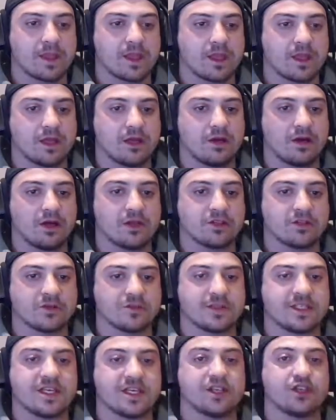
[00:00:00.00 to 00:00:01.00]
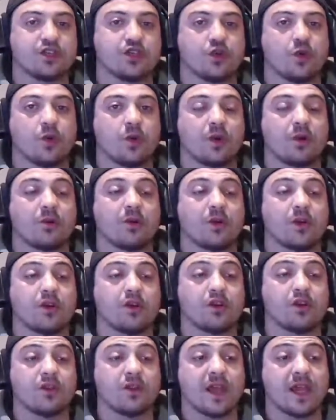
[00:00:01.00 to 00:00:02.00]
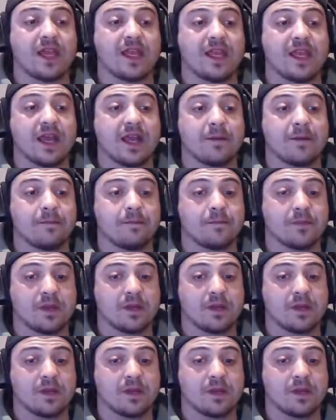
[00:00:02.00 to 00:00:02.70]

I'm not 100% sure what I want to do there yet,